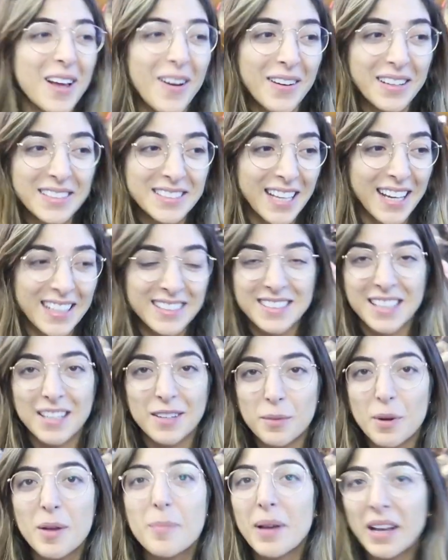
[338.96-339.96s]
so excited.
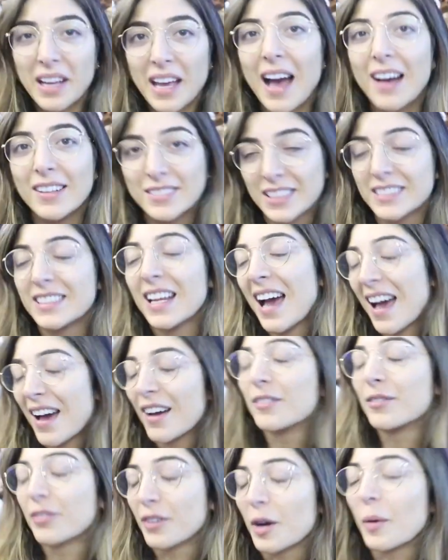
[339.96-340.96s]
We've been counting down
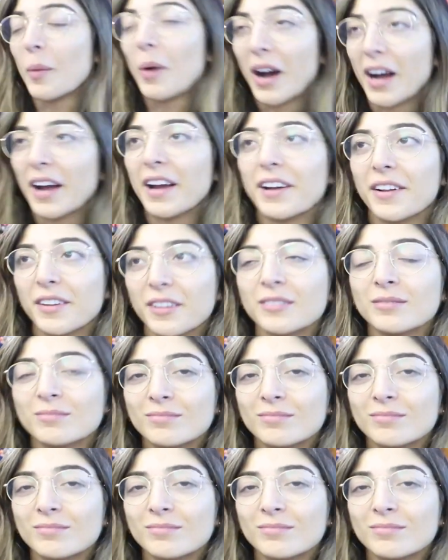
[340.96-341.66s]
for a while.